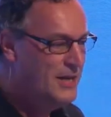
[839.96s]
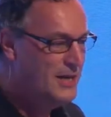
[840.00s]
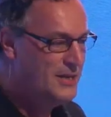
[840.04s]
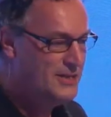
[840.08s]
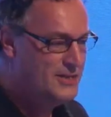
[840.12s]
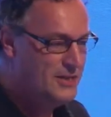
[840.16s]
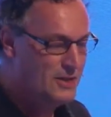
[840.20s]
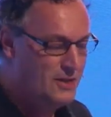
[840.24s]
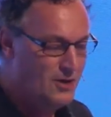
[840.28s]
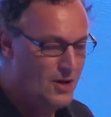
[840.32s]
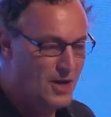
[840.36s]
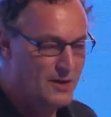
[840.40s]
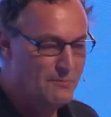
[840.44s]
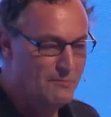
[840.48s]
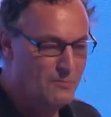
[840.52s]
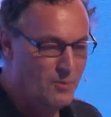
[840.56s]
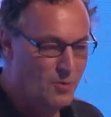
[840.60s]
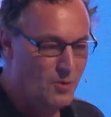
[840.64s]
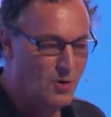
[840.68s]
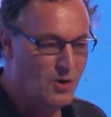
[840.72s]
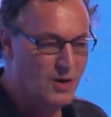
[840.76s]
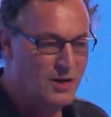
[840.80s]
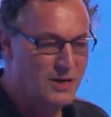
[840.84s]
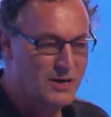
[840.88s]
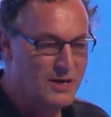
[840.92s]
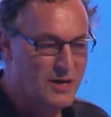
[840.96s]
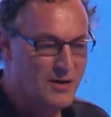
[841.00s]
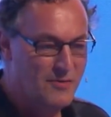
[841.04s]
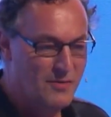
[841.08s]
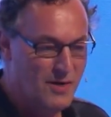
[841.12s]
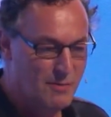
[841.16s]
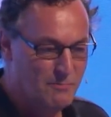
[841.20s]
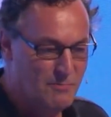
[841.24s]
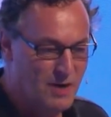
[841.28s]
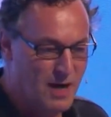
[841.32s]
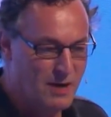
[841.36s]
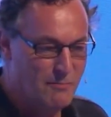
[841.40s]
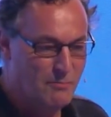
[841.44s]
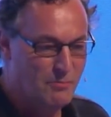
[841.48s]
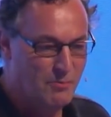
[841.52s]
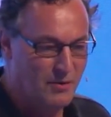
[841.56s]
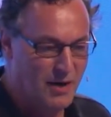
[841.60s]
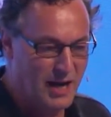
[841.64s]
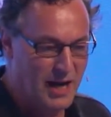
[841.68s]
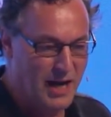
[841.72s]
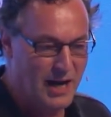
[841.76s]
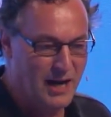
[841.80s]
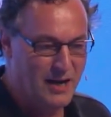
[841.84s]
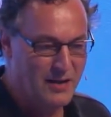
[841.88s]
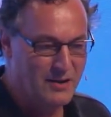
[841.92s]
It's a lot more than my
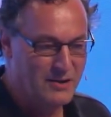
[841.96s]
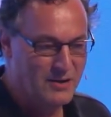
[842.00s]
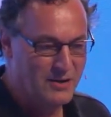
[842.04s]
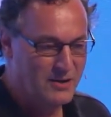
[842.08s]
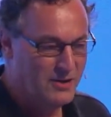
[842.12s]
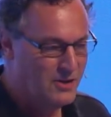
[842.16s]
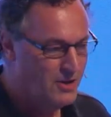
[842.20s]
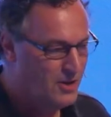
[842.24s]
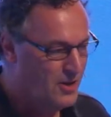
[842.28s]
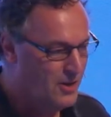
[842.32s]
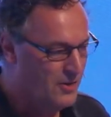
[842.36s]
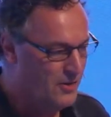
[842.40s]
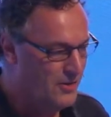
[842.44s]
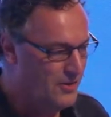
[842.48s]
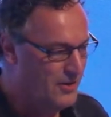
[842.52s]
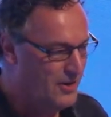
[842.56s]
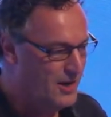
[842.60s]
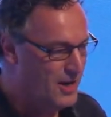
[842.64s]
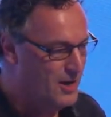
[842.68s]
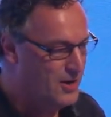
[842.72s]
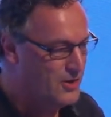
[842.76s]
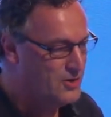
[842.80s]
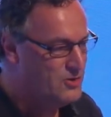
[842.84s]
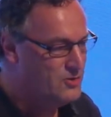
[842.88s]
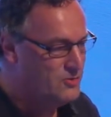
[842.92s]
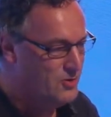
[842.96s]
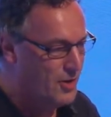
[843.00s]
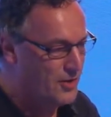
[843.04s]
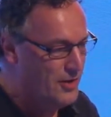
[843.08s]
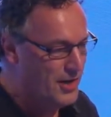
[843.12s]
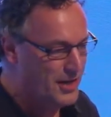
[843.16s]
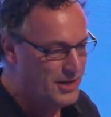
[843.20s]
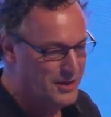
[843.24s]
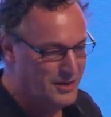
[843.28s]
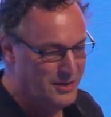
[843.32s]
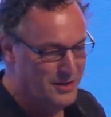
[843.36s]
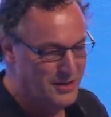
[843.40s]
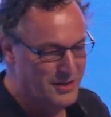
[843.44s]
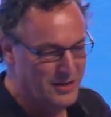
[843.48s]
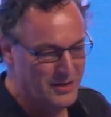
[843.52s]
brain on an electronic